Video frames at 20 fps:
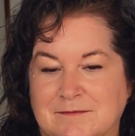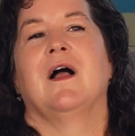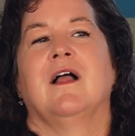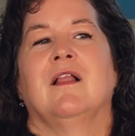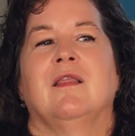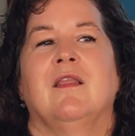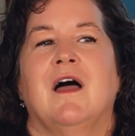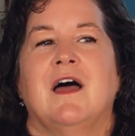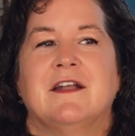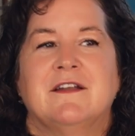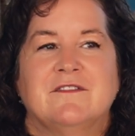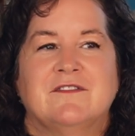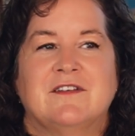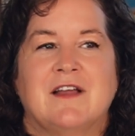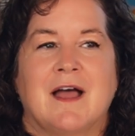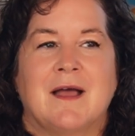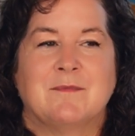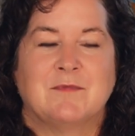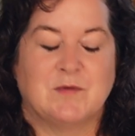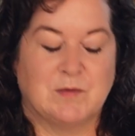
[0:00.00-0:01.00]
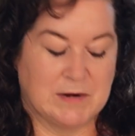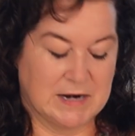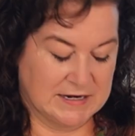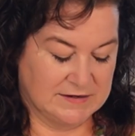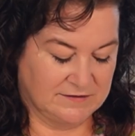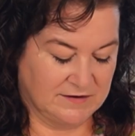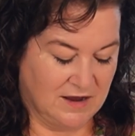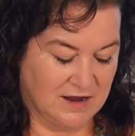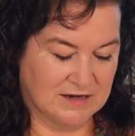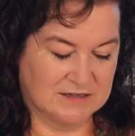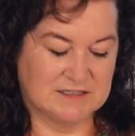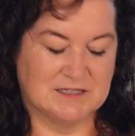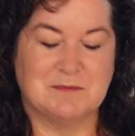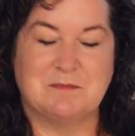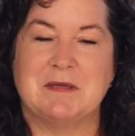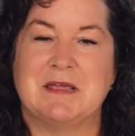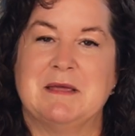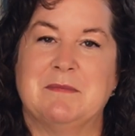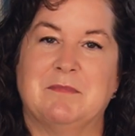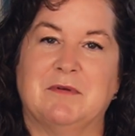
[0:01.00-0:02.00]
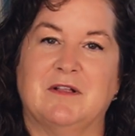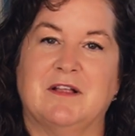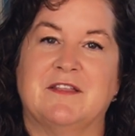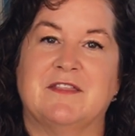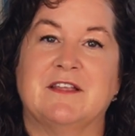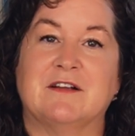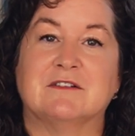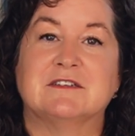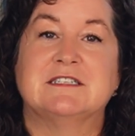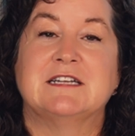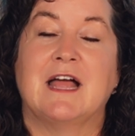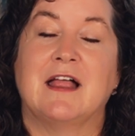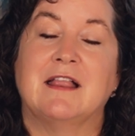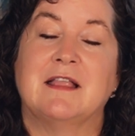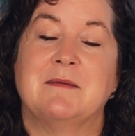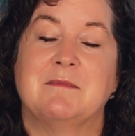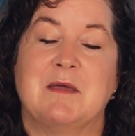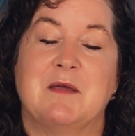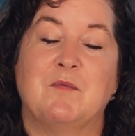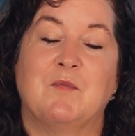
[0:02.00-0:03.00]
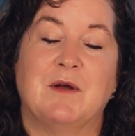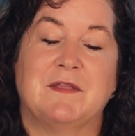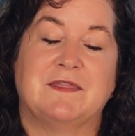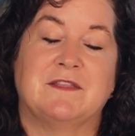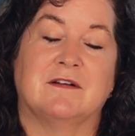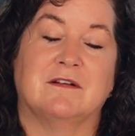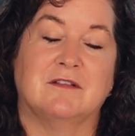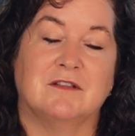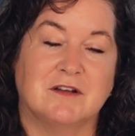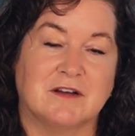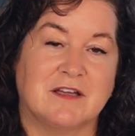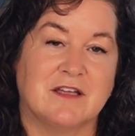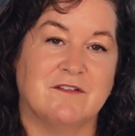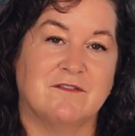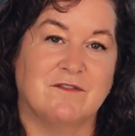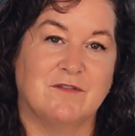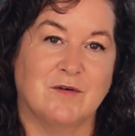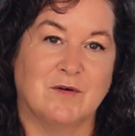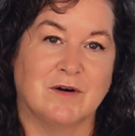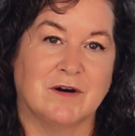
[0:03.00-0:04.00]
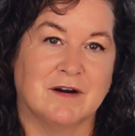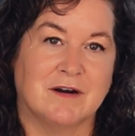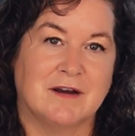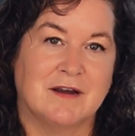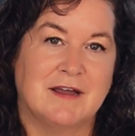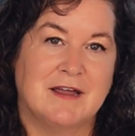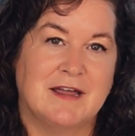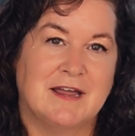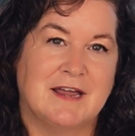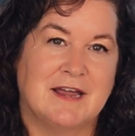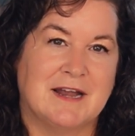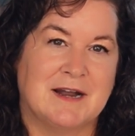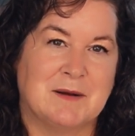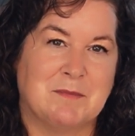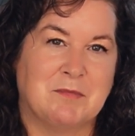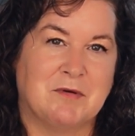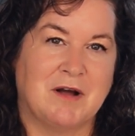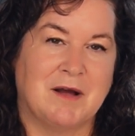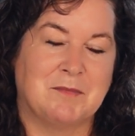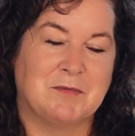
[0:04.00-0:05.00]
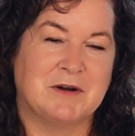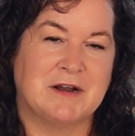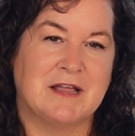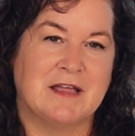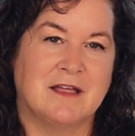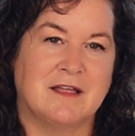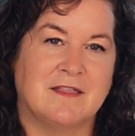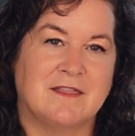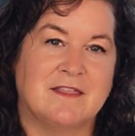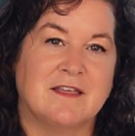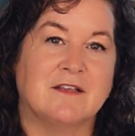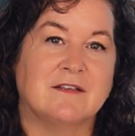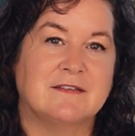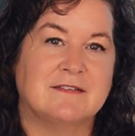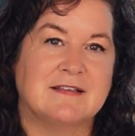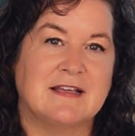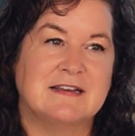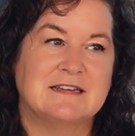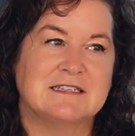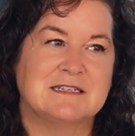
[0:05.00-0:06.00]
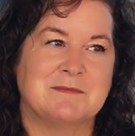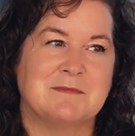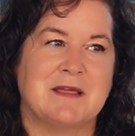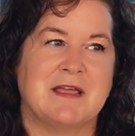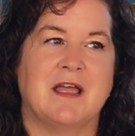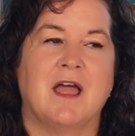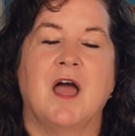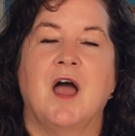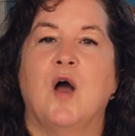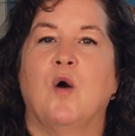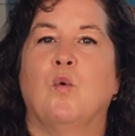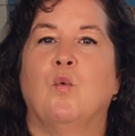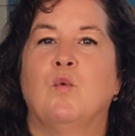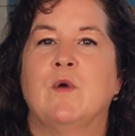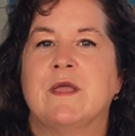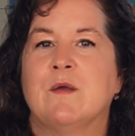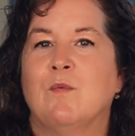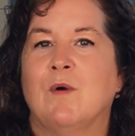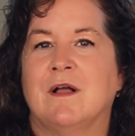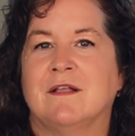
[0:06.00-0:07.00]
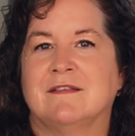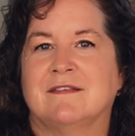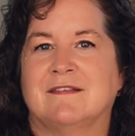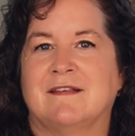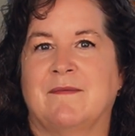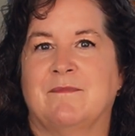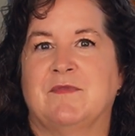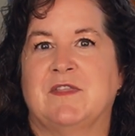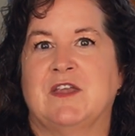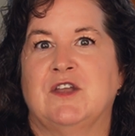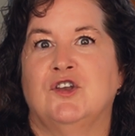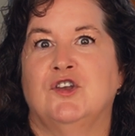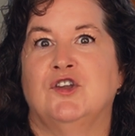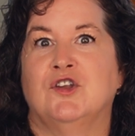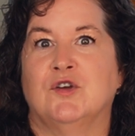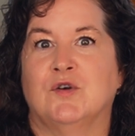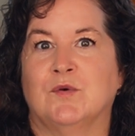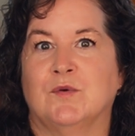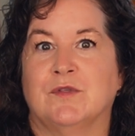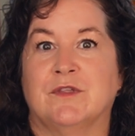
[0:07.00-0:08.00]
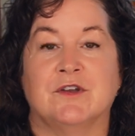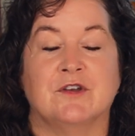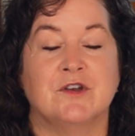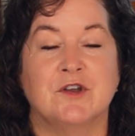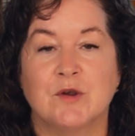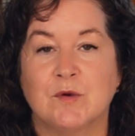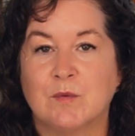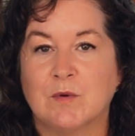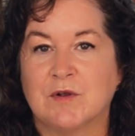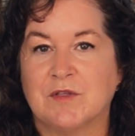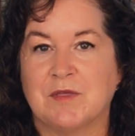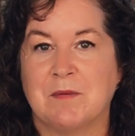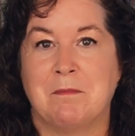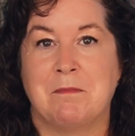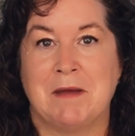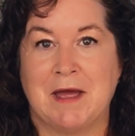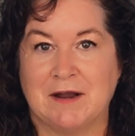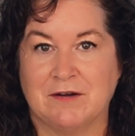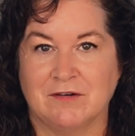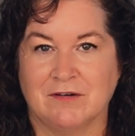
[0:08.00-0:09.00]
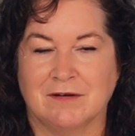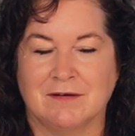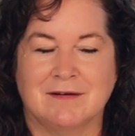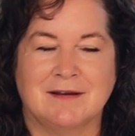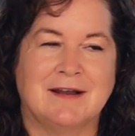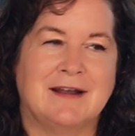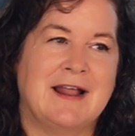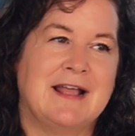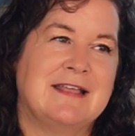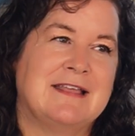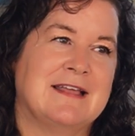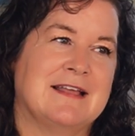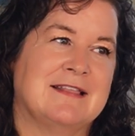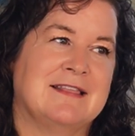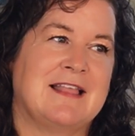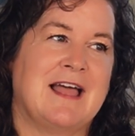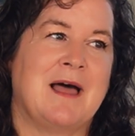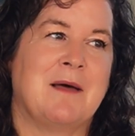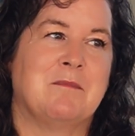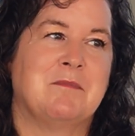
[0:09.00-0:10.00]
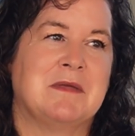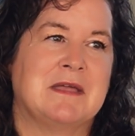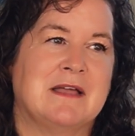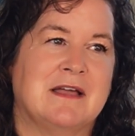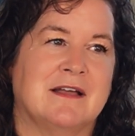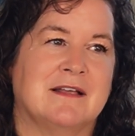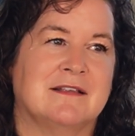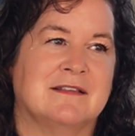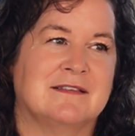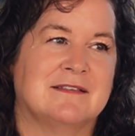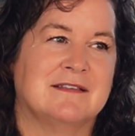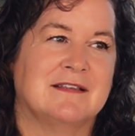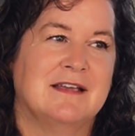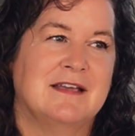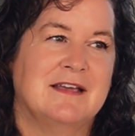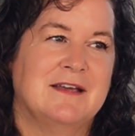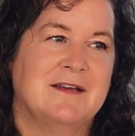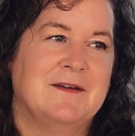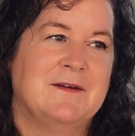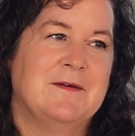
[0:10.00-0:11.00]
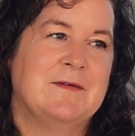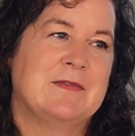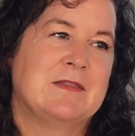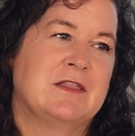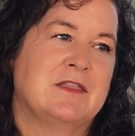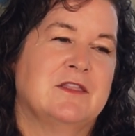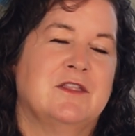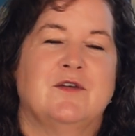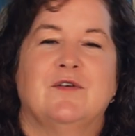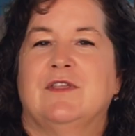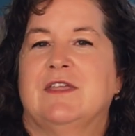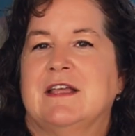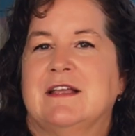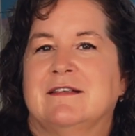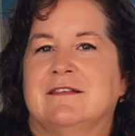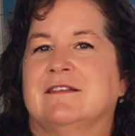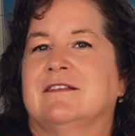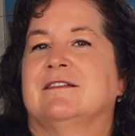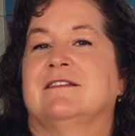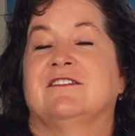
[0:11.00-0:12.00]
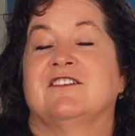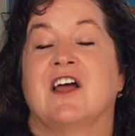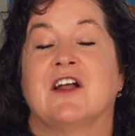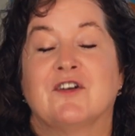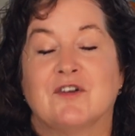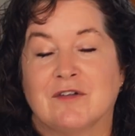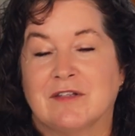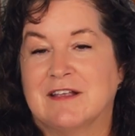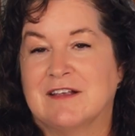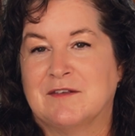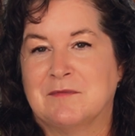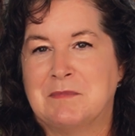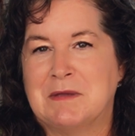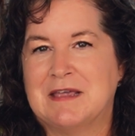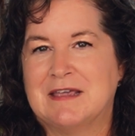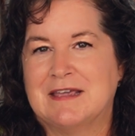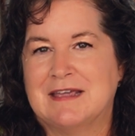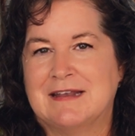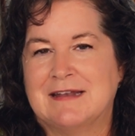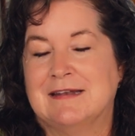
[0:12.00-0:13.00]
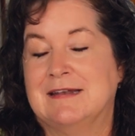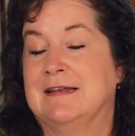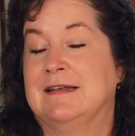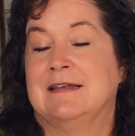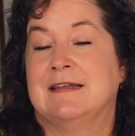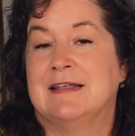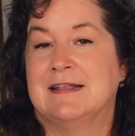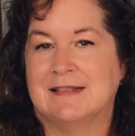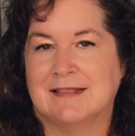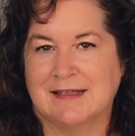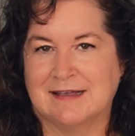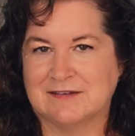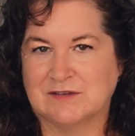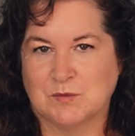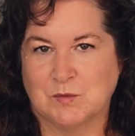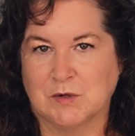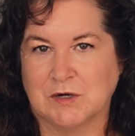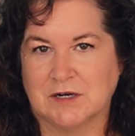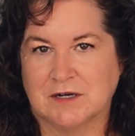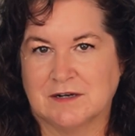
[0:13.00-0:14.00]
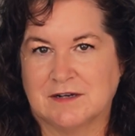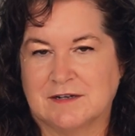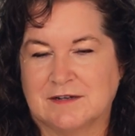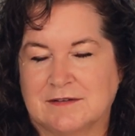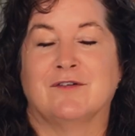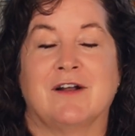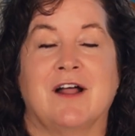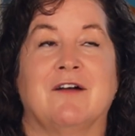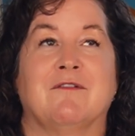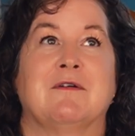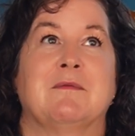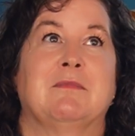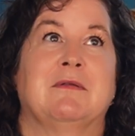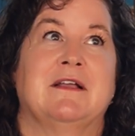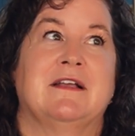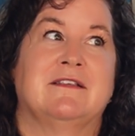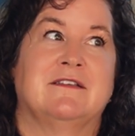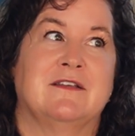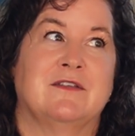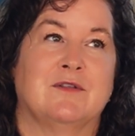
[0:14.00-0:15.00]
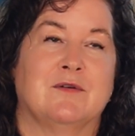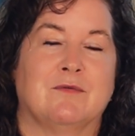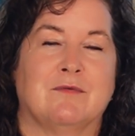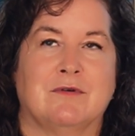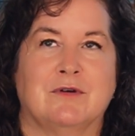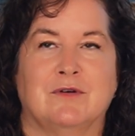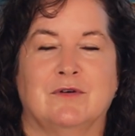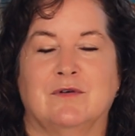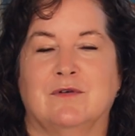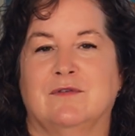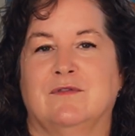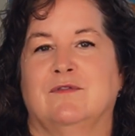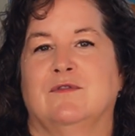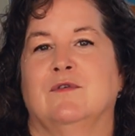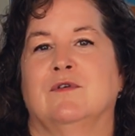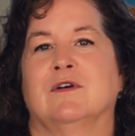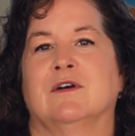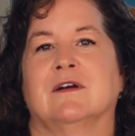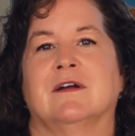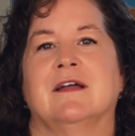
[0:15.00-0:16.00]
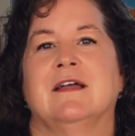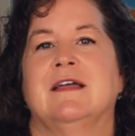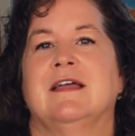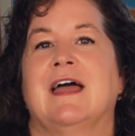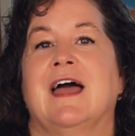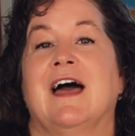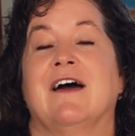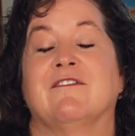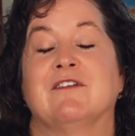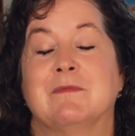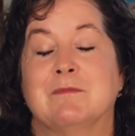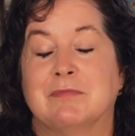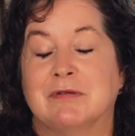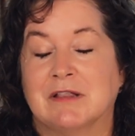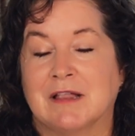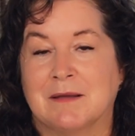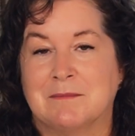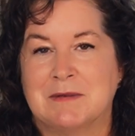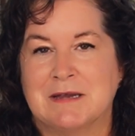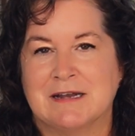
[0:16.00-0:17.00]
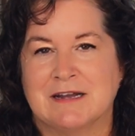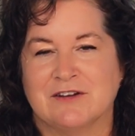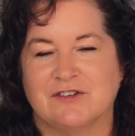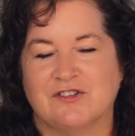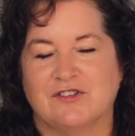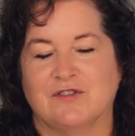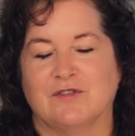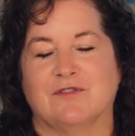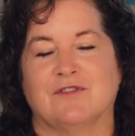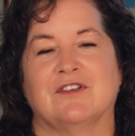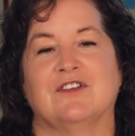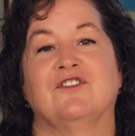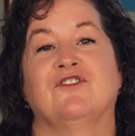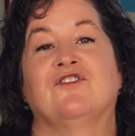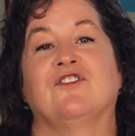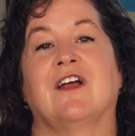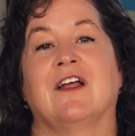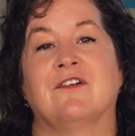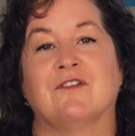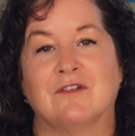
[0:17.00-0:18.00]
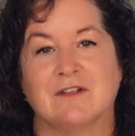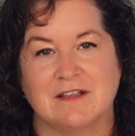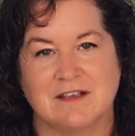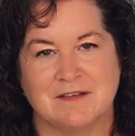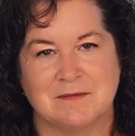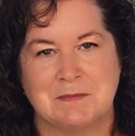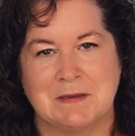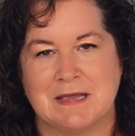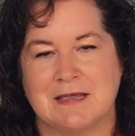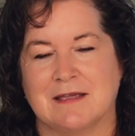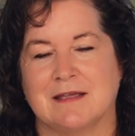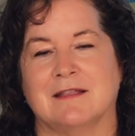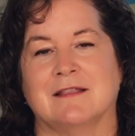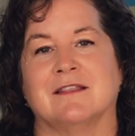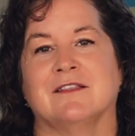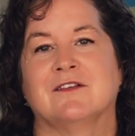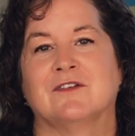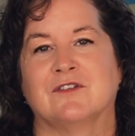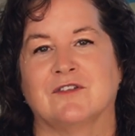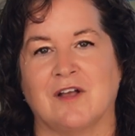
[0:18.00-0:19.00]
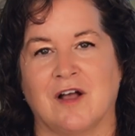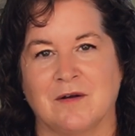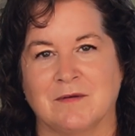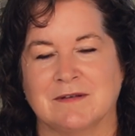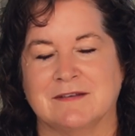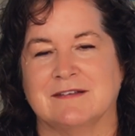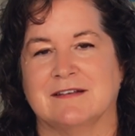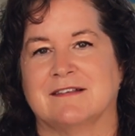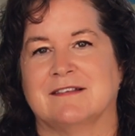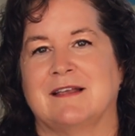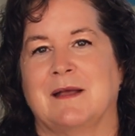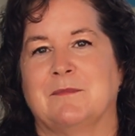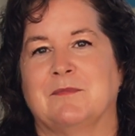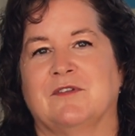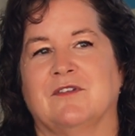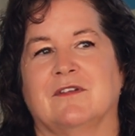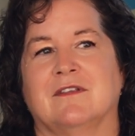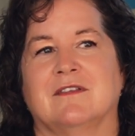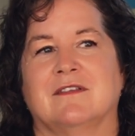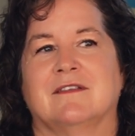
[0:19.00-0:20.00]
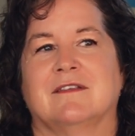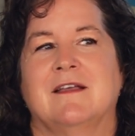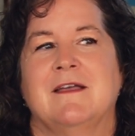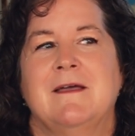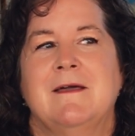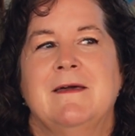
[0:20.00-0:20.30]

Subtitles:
A lot of times when I talk to people and they're telling me what they're looking for in a property, they'll say to me, we want something new. The newer, the better. And I get that because new things, generally speaking, need less work. You're not replacing the roof or having plumbing issues. Generally speaking, there's always exceptions.